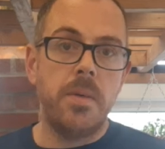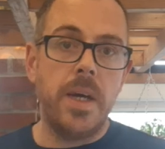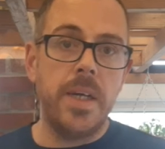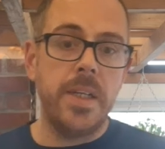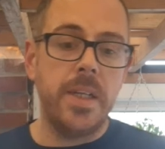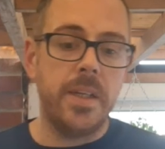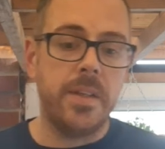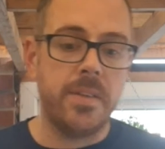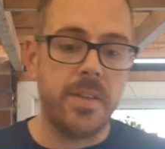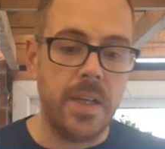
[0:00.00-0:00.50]

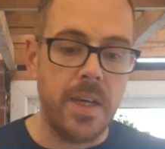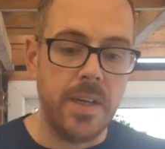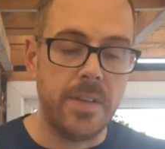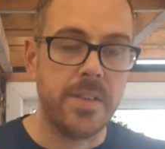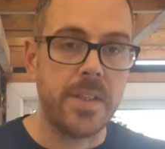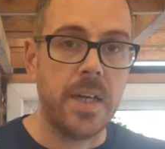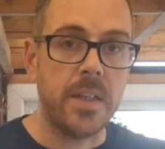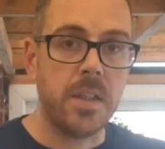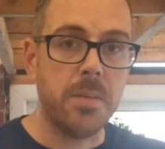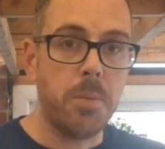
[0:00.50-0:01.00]
Right, it's
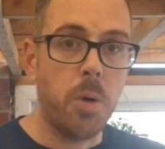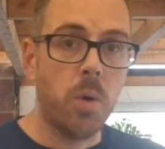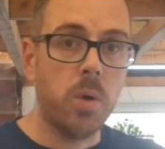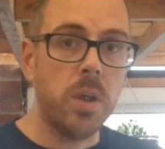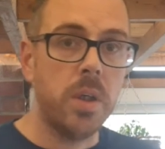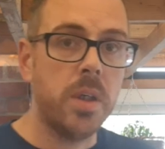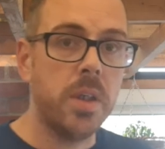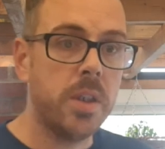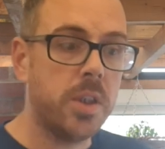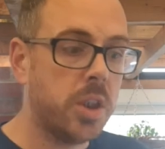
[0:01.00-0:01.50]
Saturday
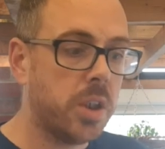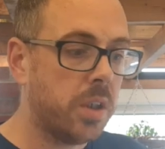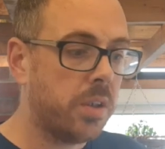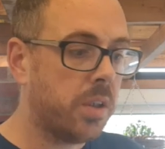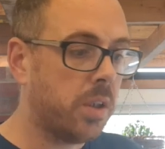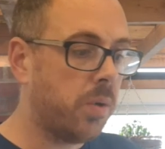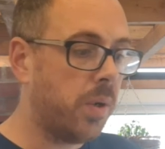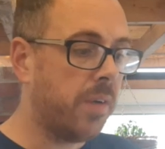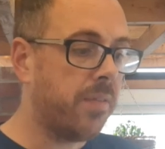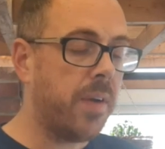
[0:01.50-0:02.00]
morning. It's
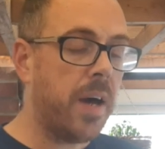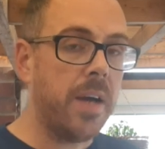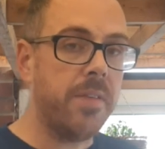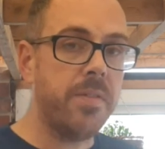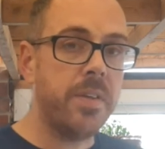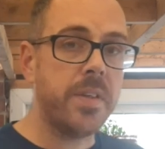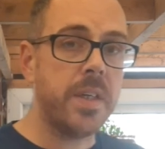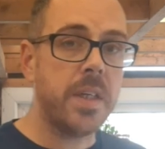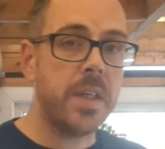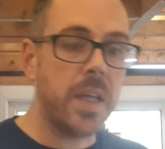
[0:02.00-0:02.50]
just a quick
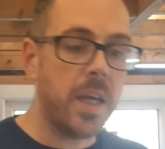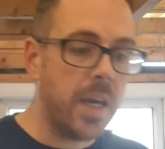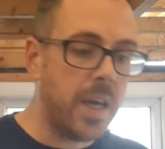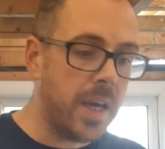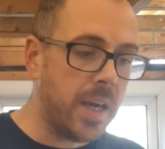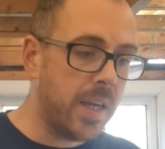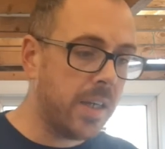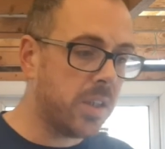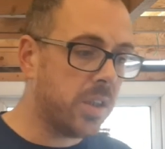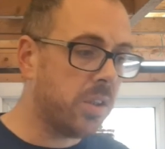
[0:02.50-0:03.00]
flying visit.
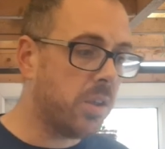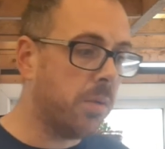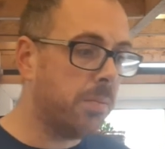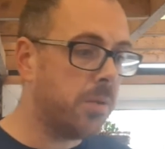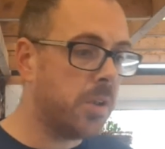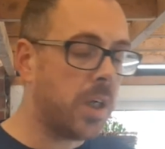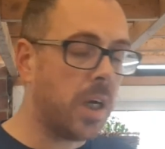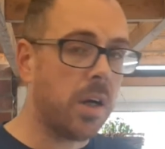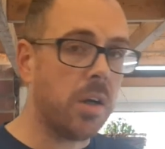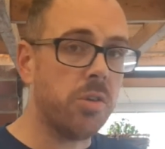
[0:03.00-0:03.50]
Just
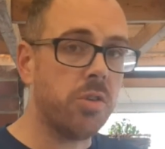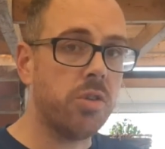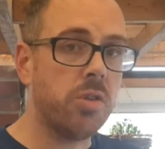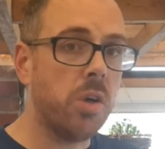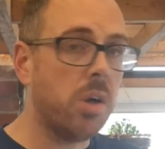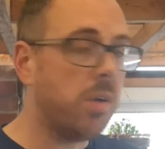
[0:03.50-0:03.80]
come and check on